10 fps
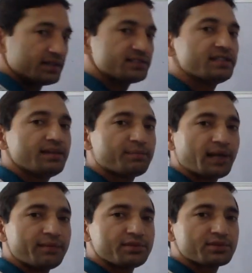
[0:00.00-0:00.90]
z
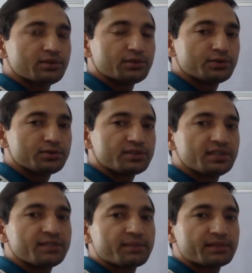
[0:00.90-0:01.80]
prime is equal to
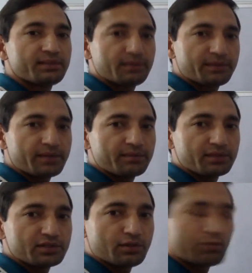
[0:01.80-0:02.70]
z double prime
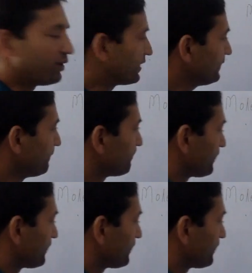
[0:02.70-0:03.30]
plus of 1.